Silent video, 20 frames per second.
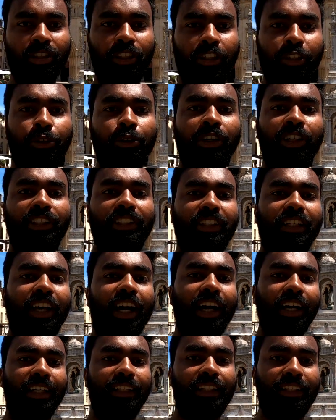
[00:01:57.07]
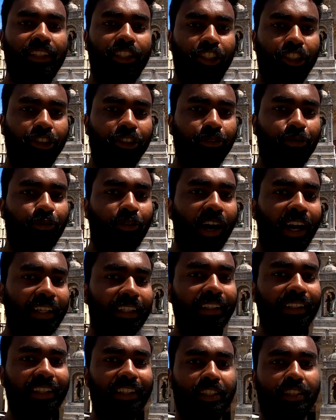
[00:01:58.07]
tourist guides to
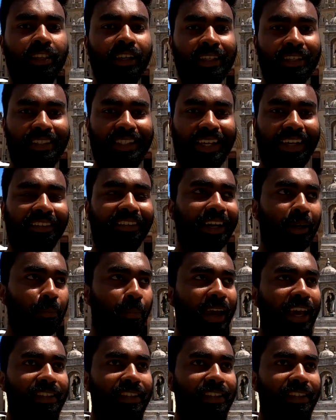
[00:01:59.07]
find these secret